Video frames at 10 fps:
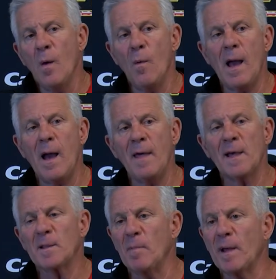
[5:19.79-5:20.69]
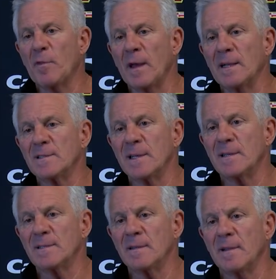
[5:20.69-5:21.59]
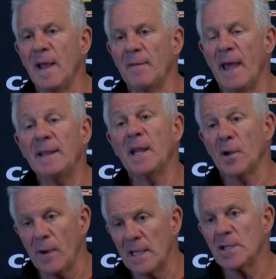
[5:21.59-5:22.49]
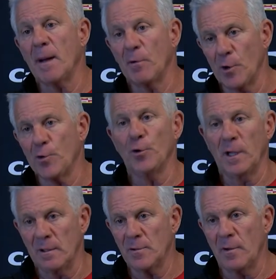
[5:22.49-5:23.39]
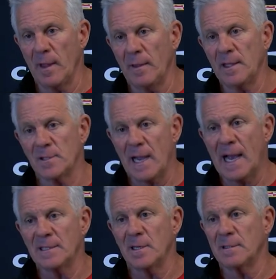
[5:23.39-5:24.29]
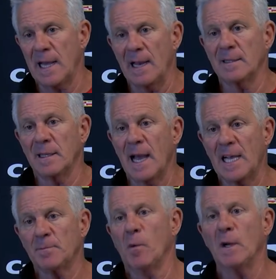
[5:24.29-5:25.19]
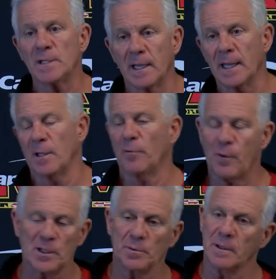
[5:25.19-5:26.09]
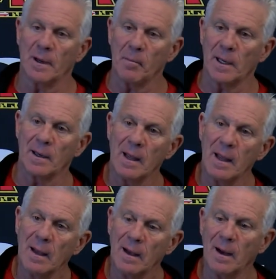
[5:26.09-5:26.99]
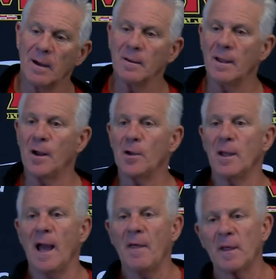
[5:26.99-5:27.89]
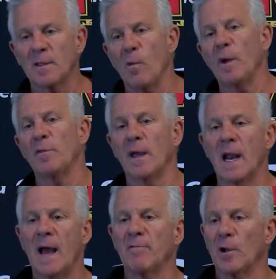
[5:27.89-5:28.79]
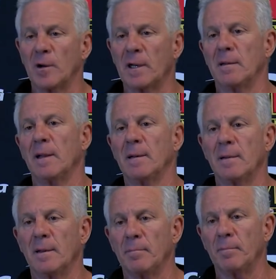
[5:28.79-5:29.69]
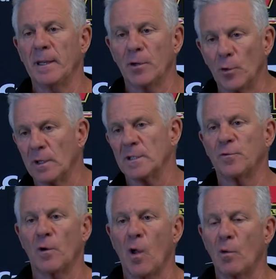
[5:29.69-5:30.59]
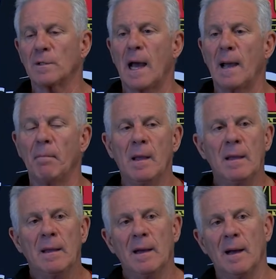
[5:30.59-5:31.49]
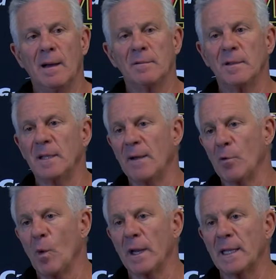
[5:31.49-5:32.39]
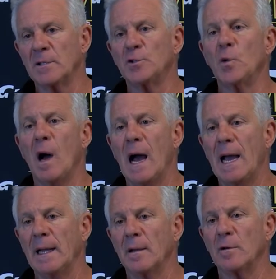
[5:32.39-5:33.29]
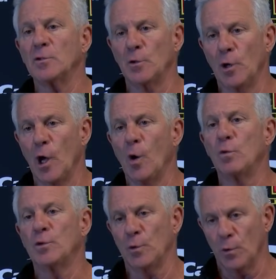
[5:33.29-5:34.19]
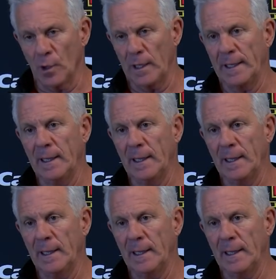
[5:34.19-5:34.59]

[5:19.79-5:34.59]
Well, I think the big thing is they did a great job in recruiting. So these are guys that are talented guys, but once again, they're freshmen. I mean, I think the one thing that I've learned in been doing this for a long time, you never want to get too high or too low too early.